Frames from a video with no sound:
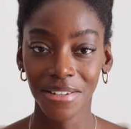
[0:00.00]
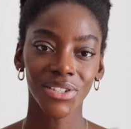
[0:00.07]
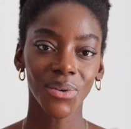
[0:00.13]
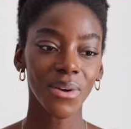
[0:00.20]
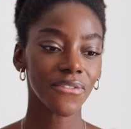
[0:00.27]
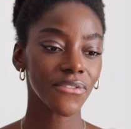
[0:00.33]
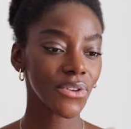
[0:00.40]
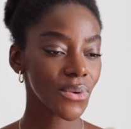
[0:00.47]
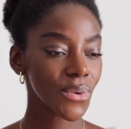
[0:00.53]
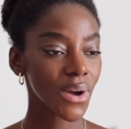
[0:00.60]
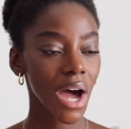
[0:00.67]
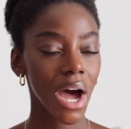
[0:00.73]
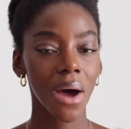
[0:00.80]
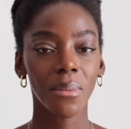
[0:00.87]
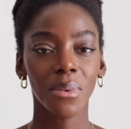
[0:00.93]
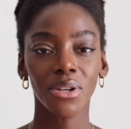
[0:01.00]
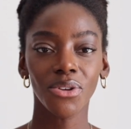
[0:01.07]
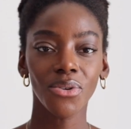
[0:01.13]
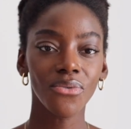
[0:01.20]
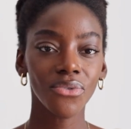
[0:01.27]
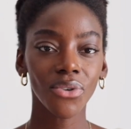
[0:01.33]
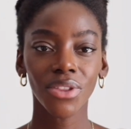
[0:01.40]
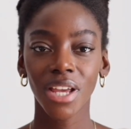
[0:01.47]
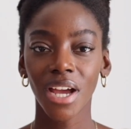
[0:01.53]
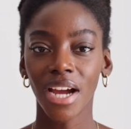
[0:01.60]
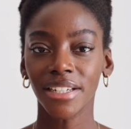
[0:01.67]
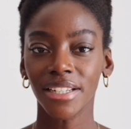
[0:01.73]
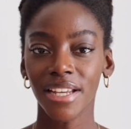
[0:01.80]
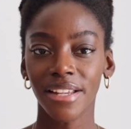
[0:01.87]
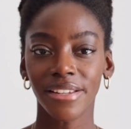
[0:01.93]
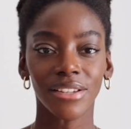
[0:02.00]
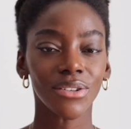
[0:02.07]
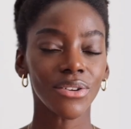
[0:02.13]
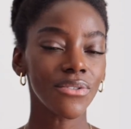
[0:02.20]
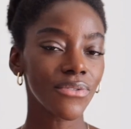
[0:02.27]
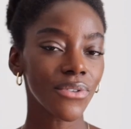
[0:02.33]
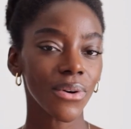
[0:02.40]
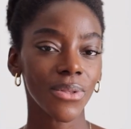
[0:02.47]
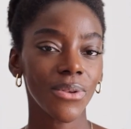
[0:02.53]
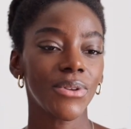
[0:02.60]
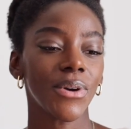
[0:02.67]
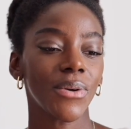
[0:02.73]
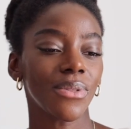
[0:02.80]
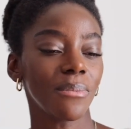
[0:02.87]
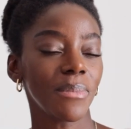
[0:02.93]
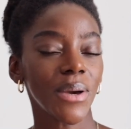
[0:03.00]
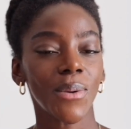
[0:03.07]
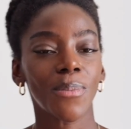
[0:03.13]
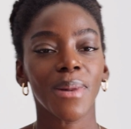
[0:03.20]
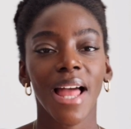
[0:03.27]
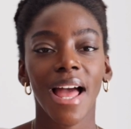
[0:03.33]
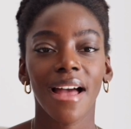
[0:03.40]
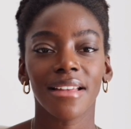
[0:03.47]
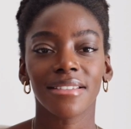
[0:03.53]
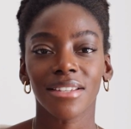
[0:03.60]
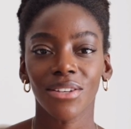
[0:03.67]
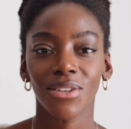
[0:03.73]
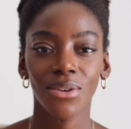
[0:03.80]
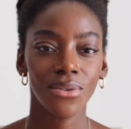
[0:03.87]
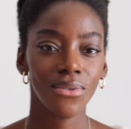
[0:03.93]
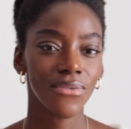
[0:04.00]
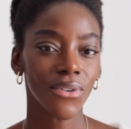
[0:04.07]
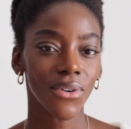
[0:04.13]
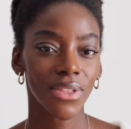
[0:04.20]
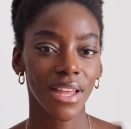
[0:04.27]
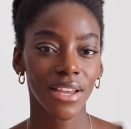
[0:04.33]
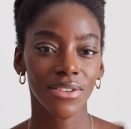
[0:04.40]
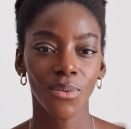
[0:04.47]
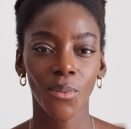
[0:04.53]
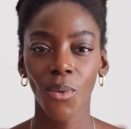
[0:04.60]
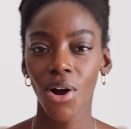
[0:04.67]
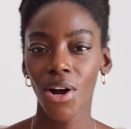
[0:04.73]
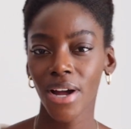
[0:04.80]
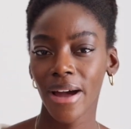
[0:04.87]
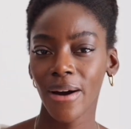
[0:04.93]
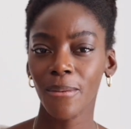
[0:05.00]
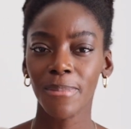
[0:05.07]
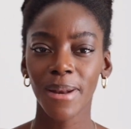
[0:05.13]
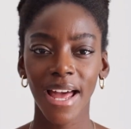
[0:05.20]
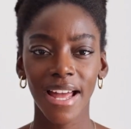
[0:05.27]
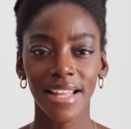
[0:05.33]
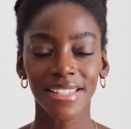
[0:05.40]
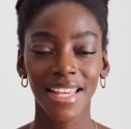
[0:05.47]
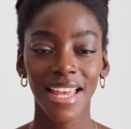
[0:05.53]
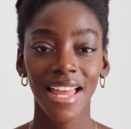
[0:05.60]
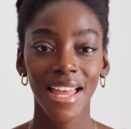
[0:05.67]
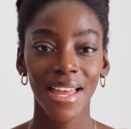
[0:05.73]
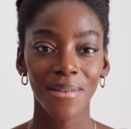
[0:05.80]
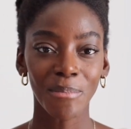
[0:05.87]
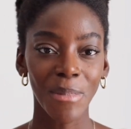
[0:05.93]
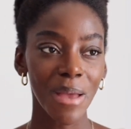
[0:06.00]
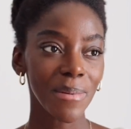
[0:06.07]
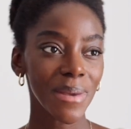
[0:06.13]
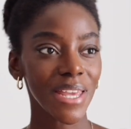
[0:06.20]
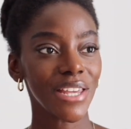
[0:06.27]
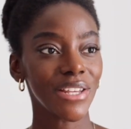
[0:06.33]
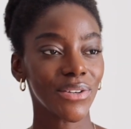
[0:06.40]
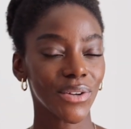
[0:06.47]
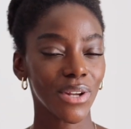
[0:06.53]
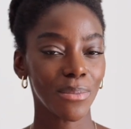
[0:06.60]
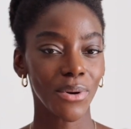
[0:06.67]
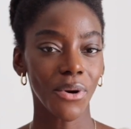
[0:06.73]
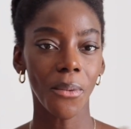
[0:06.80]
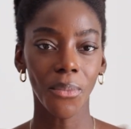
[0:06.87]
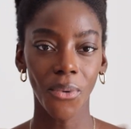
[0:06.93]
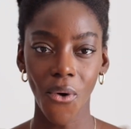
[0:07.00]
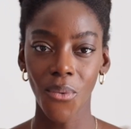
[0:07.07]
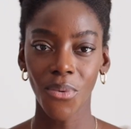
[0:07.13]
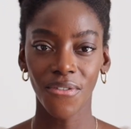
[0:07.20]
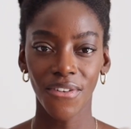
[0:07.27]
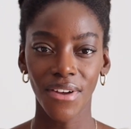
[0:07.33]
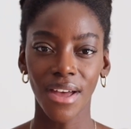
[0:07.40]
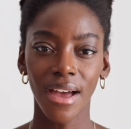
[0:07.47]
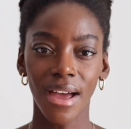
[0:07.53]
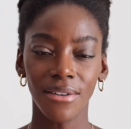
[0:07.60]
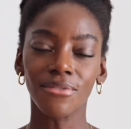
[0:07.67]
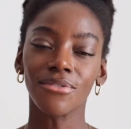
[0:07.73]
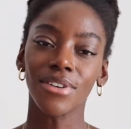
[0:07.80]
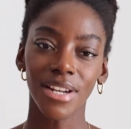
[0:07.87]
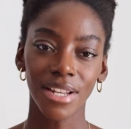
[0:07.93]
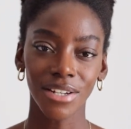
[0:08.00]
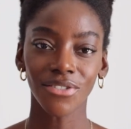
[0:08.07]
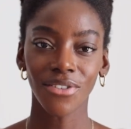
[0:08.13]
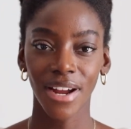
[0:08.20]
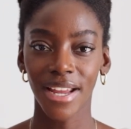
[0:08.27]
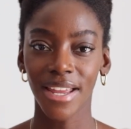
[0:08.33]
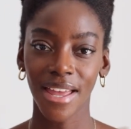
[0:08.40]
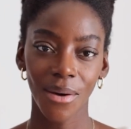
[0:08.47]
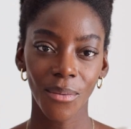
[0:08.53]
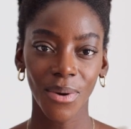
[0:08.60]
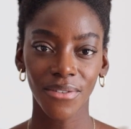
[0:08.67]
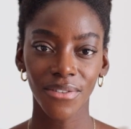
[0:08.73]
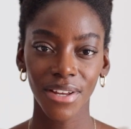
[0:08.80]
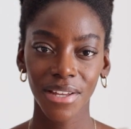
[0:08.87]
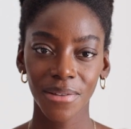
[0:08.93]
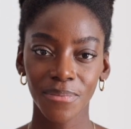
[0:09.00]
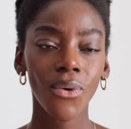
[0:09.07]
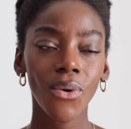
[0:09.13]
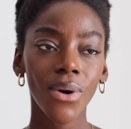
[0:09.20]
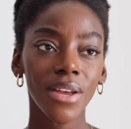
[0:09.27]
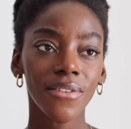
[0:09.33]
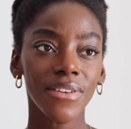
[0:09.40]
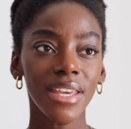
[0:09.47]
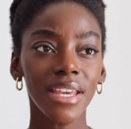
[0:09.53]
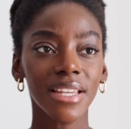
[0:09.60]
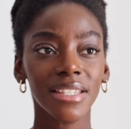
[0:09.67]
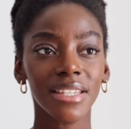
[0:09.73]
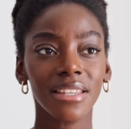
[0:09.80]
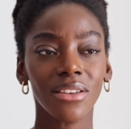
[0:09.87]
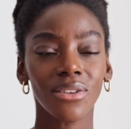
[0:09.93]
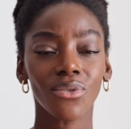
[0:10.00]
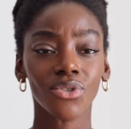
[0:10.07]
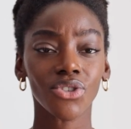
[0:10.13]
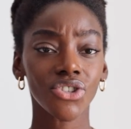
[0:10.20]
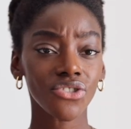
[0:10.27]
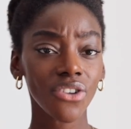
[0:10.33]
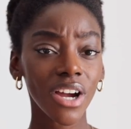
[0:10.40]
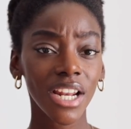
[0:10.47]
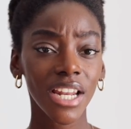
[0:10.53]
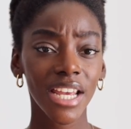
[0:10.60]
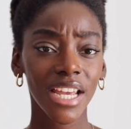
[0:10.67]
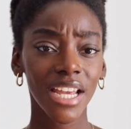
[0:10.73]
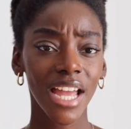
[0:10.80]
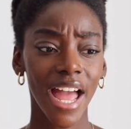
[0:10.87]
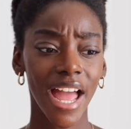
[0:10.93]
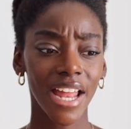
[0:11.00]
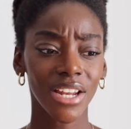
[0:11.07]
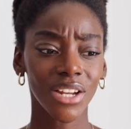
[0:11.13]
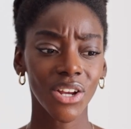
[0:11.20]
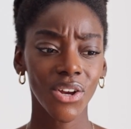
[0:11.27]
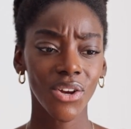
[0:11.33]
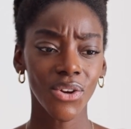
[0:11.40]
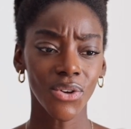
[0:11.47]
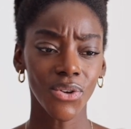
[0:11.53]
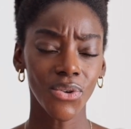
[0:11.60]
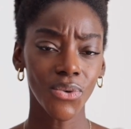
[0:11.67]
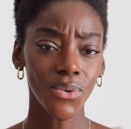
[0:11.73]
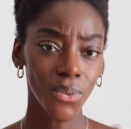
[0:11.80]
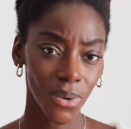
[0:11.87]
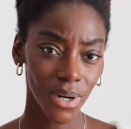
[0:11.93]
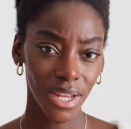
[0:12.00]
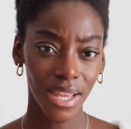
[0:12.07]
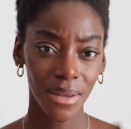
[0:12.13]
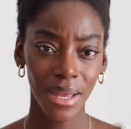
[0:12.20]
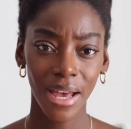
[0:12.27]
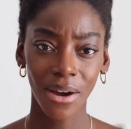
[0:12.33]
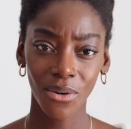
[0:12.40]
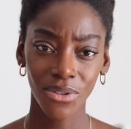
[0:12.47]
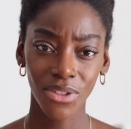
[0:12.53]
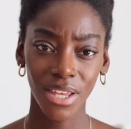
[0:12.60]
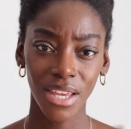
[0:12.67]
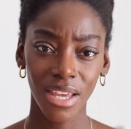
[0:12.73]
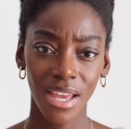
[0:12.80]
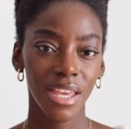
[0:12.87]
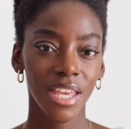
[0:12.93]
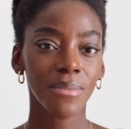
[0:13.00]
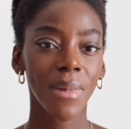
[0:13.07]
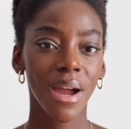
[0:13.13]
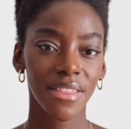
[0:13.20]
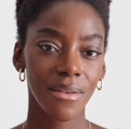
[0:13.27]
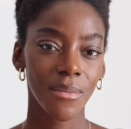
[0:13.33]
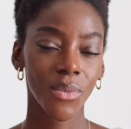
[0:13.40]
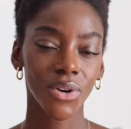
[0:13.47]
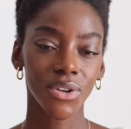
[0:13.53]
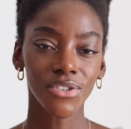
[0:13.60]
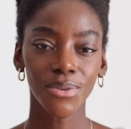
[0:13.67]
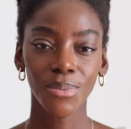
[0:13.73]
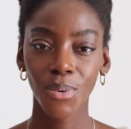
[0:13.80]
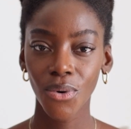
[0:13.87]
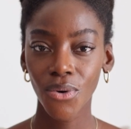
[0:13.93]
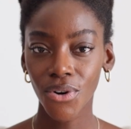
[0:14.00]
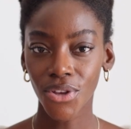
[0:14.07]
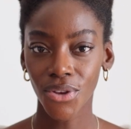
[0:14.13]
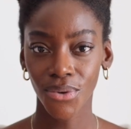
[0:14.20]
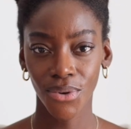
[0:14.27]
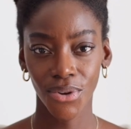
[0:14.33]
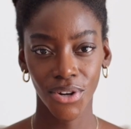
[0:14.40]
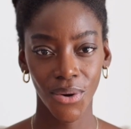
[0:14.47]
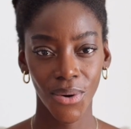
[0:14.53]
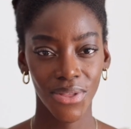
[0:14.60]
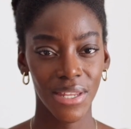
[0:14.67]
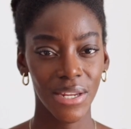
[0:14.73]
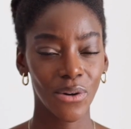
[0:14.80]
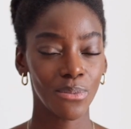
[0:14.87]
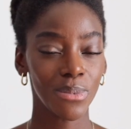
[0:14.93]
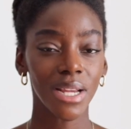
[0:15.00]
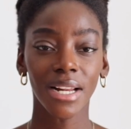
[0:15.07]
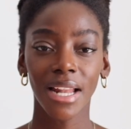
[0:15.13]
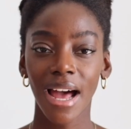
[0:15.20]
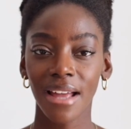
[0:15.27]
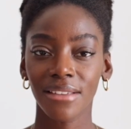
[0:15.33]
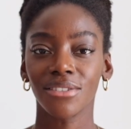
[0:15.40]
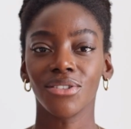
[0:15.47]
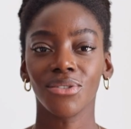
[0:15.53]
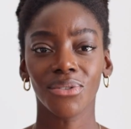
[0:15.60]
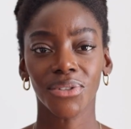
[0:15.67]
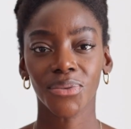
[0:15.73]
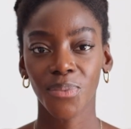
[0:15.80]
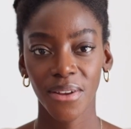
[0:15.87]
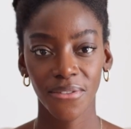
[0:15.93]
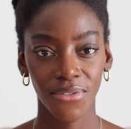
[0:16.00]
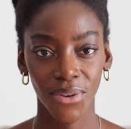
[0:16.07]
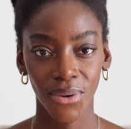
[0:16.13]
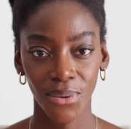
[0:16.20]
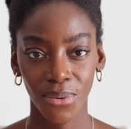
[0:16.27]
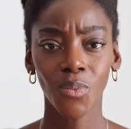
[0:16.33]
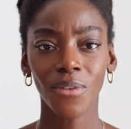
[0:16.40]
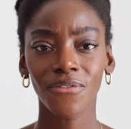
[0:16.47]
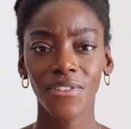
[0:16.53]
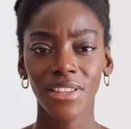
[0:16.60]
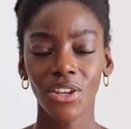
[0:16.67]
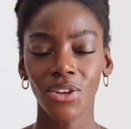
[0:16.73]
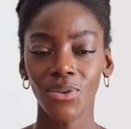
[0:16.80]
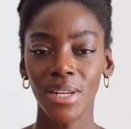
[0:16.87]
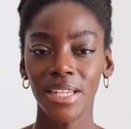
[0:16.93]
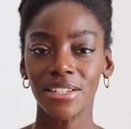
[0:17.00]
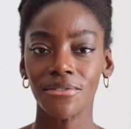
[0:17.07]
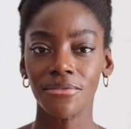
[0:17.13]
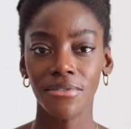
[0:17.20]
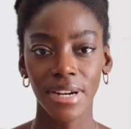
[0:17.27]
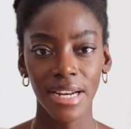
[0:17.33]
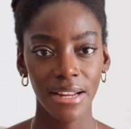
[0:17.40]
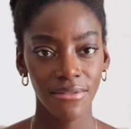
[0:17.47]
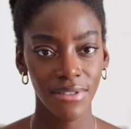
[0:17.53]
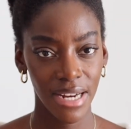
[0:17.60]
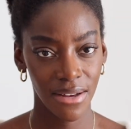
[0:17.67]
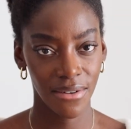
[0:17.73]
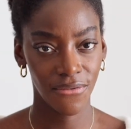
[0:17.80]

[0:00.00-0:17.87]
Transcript: So if you come and you've got the ideas and you've got, the meal plans and you've got like the workout plans, maybe he's going to be on board with it and really try and get with it. Or if he can see that you're struggling and you want to get healthy, he might then want to support you, and then he'll be glad to do this with you. One thing that you need to really, really